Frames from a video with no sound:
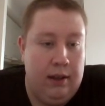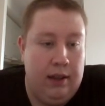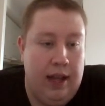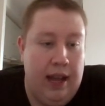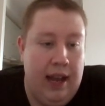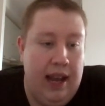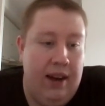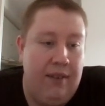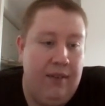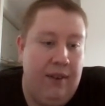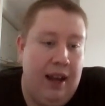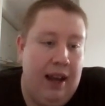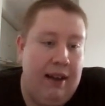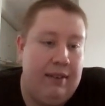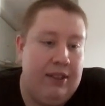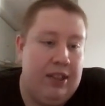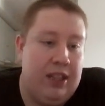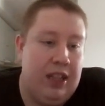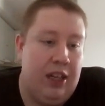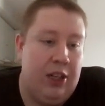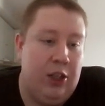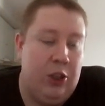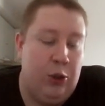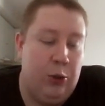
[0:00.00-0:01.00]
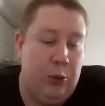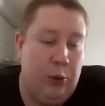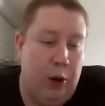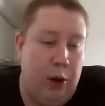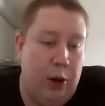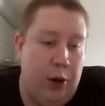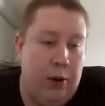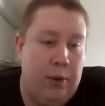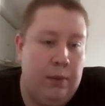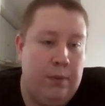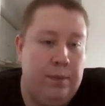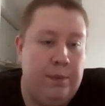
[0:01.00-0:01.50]
Then we have
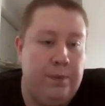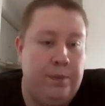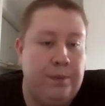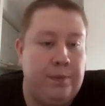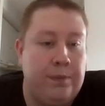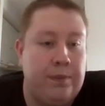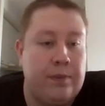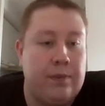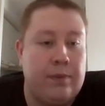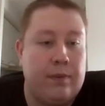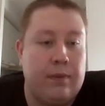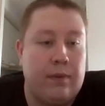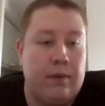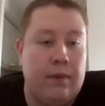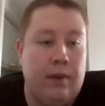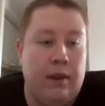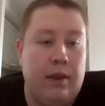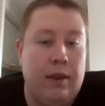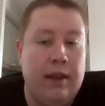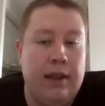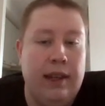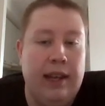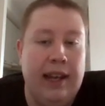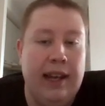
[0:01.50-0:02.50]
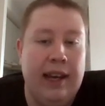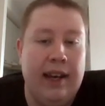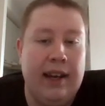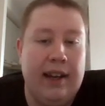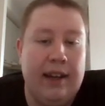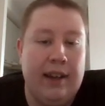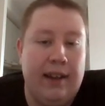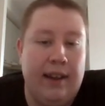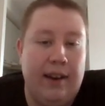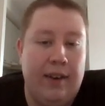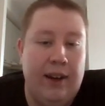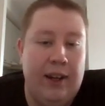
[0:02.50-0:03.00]
Sanchuro.
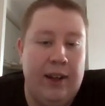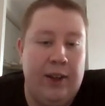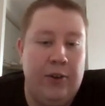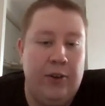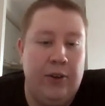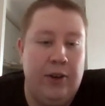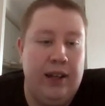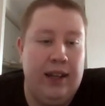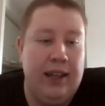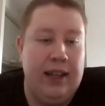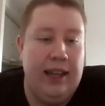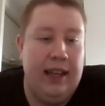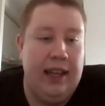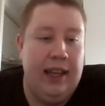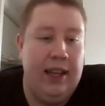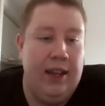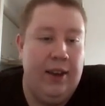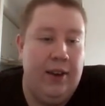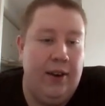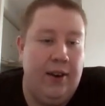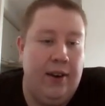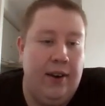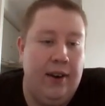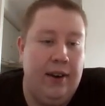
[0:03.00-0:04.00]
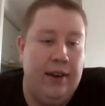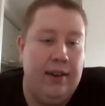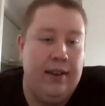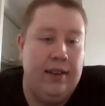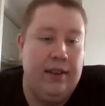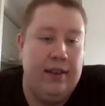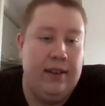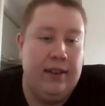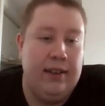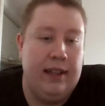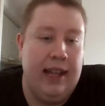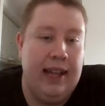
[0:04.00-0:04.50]
Yeah, great to see it here.
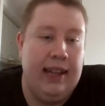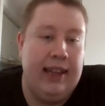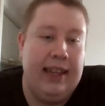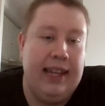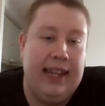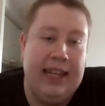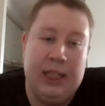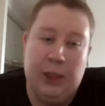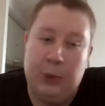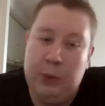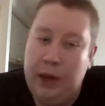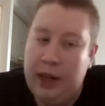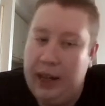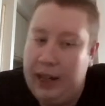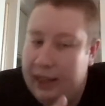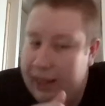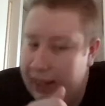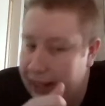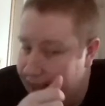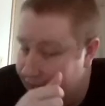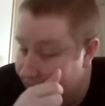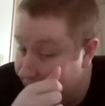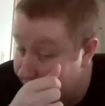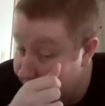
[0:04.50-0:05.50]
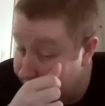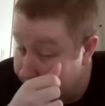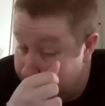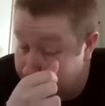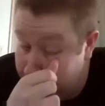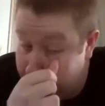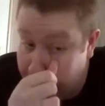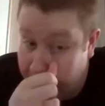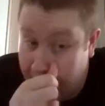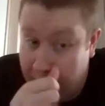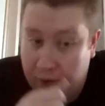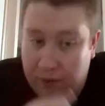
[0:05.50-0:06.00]
Then this one I think is
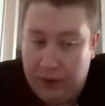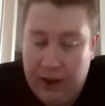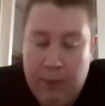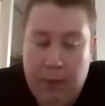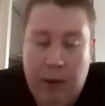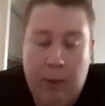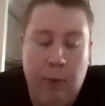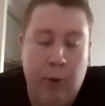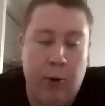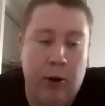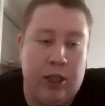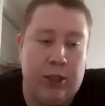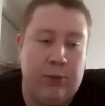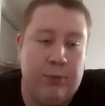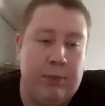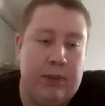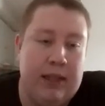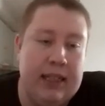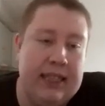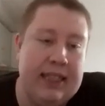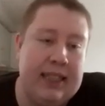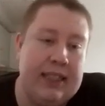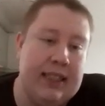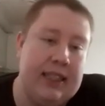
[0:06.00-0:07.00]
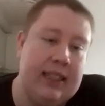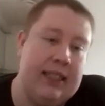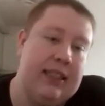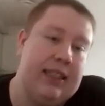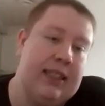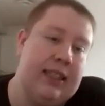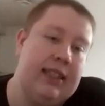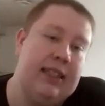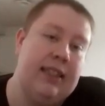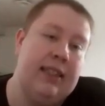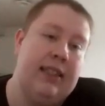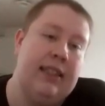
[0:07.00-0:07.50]
one of Imamura's best.
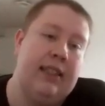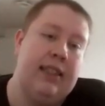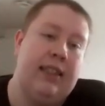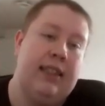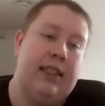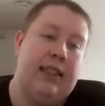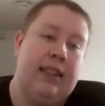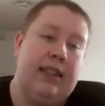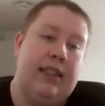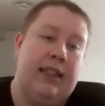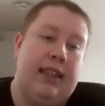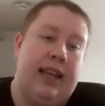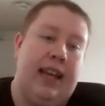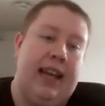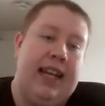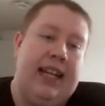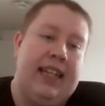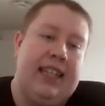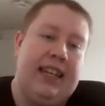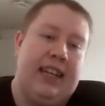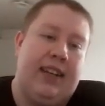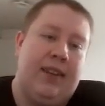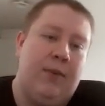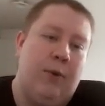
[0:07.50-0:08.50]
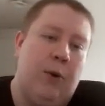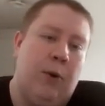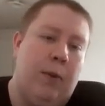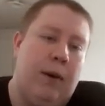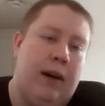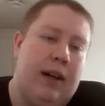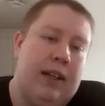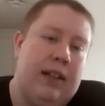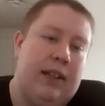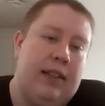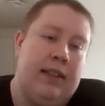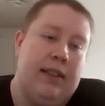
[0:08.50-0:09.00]
The Insect
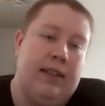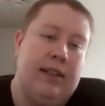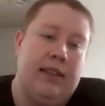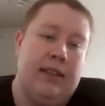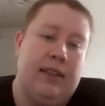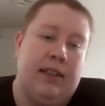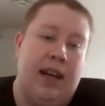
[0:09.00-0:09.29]
Woman.